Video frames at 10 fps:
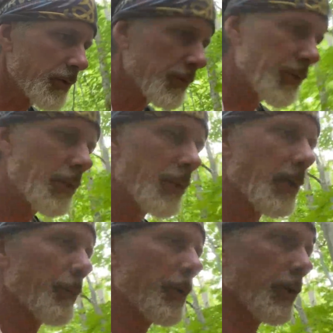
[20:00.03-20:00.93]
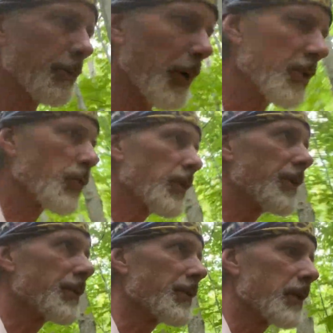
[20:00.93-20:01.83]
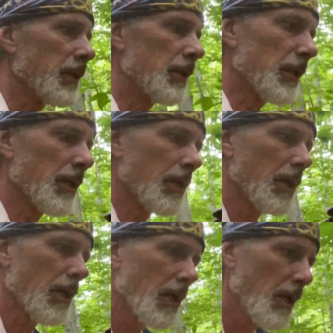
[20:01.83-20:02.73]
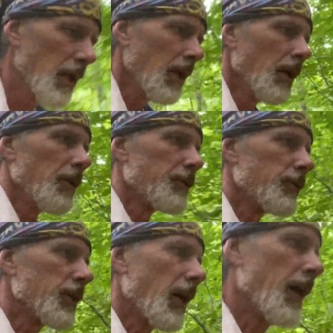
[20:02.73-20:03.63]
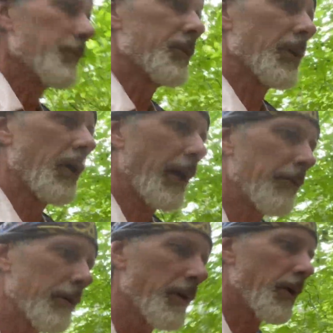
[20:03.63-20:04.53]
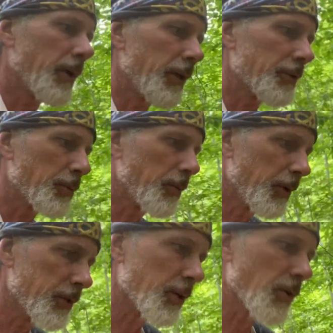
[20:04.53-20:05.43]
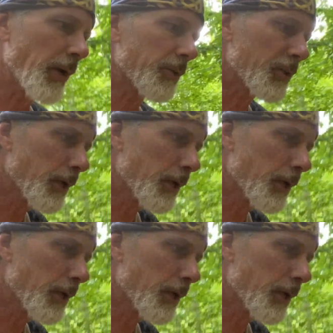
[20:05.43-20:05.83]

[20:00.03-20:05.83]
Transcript: to come here in my 20s and ski a few times. It's a great ski